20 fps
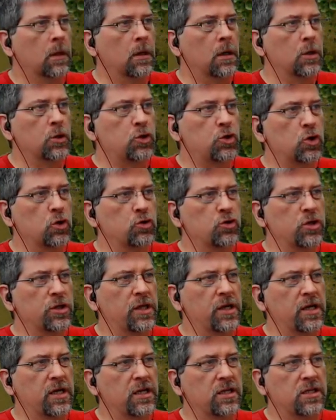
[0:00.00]
It shows you
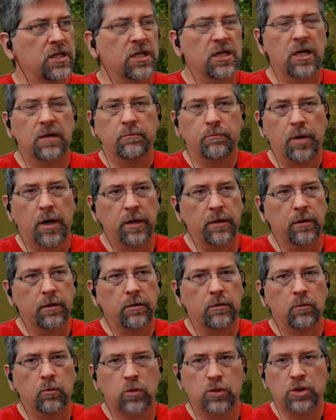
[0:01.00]
that he did
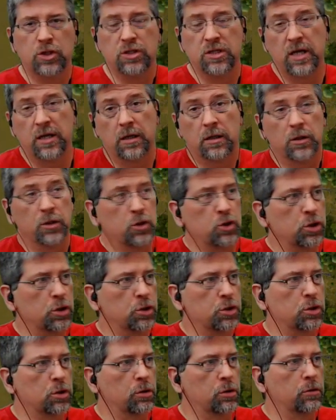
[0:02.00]
unbutton, which it technically shouldn't
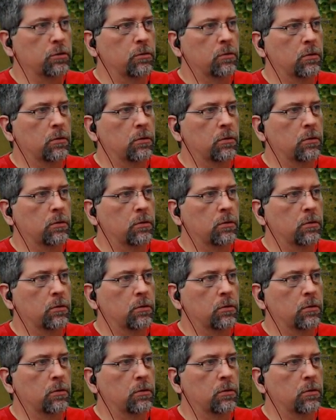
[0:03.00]
show you.